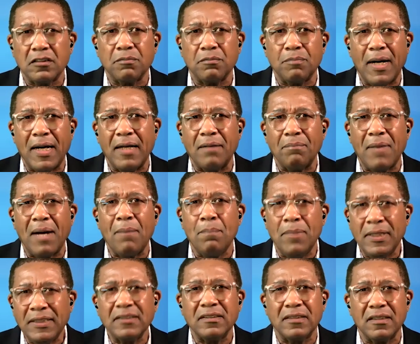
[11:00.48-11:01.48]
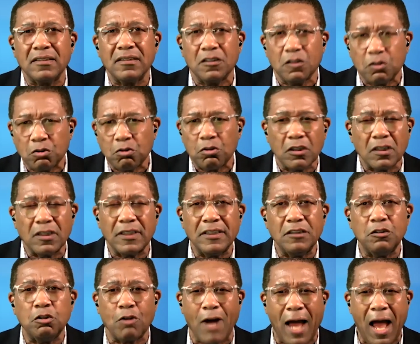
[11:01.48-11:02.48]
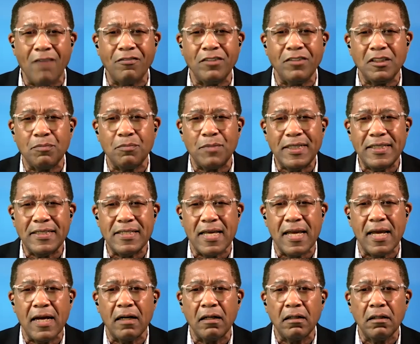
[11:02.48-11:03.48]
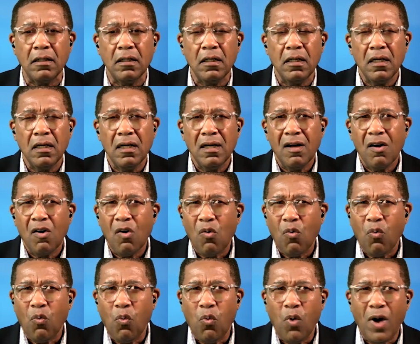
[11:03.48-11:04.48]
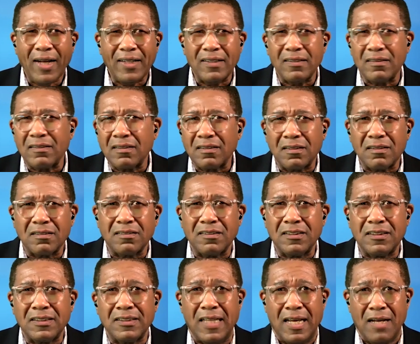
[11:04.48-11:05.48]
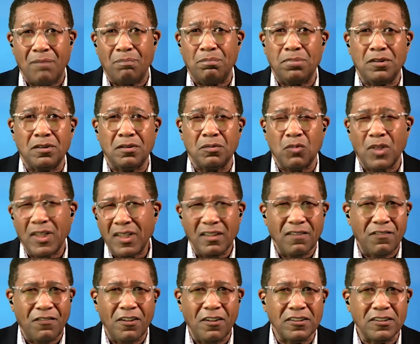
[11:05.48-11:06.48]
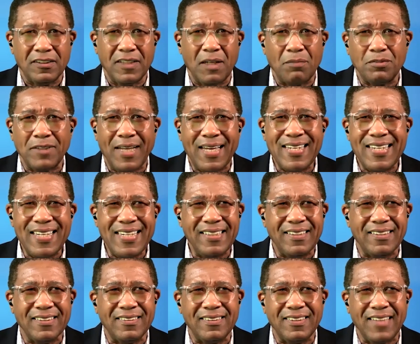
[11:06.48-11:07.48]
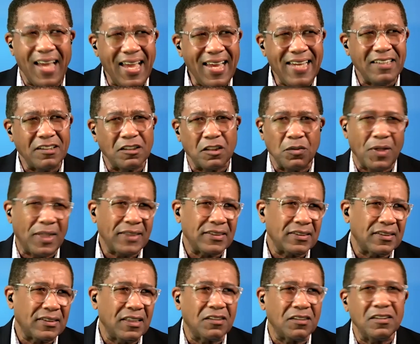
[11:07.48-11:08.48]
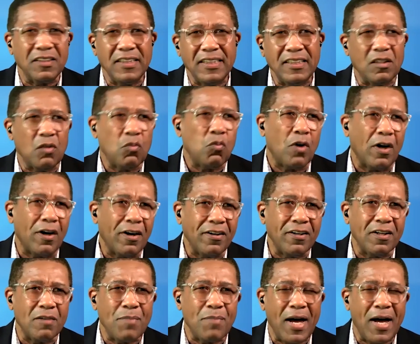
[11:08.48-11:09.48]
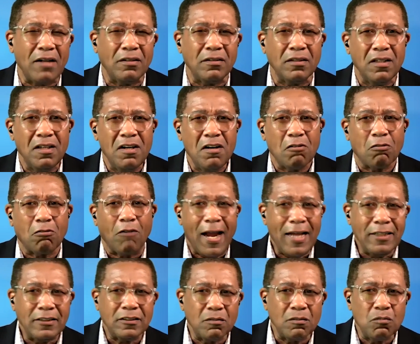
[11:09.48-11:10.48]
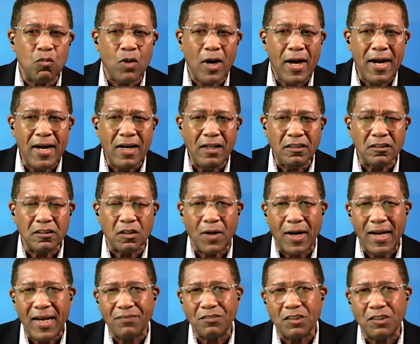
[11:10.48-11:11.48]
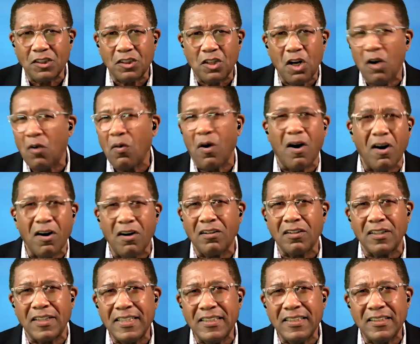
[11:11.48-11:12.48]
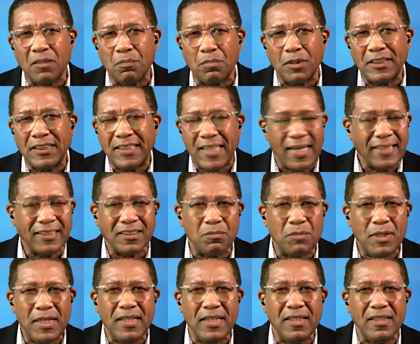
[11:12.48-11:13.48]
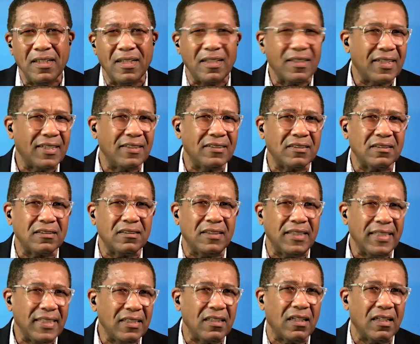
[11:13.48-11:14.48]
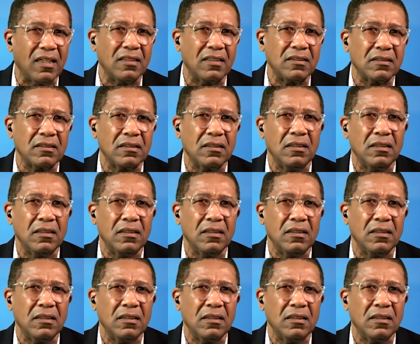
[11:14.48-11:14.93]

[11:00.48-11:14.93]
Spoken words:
my business is really driving me there, what are the first steps I need to take? Do I still need to worry about ransomware? Do I have to go all in to protect me against DDoS?